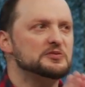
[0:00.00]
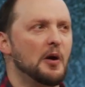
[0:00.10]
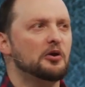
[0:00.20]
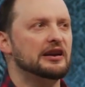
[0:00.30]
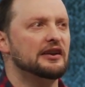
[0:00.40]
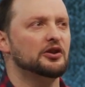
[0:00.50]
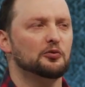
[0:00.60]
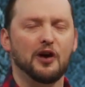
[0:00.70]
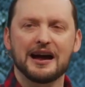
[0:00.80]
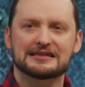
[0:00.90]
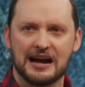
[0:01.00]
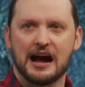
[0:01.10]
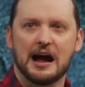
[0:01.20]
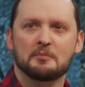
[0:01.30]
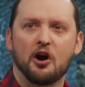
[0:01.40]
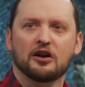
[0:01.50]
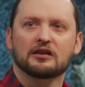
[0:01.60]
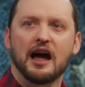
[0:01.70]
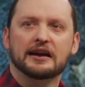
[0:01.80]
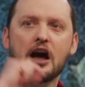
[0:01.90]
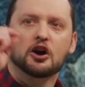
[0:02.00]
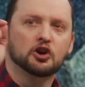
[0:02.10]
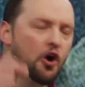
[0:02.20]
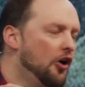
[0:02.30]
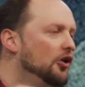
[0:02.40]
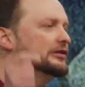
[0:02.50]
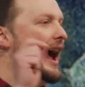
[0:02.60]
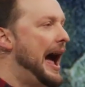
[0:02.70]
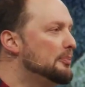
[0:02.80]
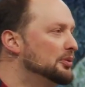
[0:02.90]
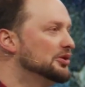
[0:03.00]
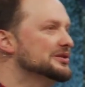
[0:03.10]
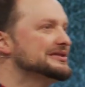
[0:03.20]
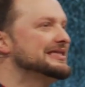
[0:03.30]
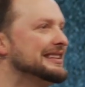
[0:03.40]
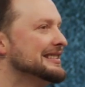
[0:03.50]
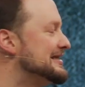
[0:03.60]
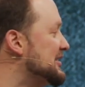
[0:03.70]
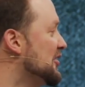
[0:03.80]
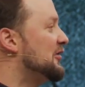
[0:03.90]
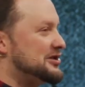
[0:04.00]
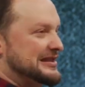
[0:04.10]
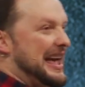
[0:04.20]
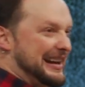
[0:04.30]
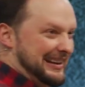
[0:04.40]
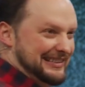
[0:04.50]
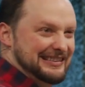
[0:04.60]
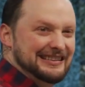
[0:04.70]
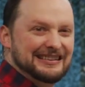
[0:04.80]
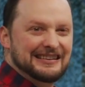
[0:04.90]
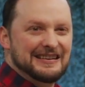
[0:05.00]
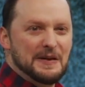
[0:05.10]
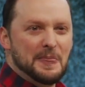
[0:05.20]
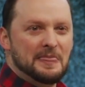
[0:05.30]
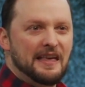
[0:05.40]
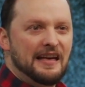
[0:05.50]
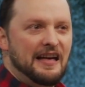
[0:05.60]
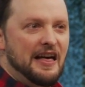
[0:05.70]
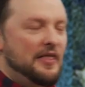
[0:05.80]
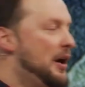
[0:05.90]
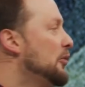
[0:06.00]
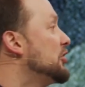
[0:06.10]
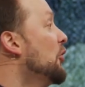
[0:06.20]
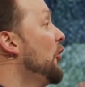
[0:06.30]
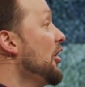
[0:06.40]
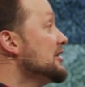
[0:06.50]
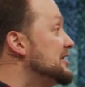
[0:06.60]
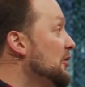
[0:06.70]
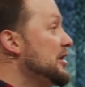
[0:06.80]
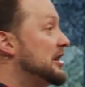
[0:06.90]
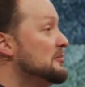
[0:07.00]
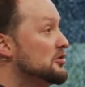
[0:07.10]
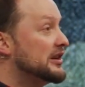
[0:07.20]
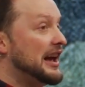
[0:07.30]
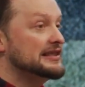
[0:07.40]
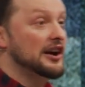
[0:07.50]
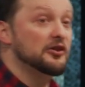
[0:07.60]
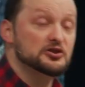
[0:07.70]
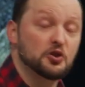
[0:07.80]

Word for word: spoken at the right time are like gold apples in a silver setting. That with the words that we communicate to others,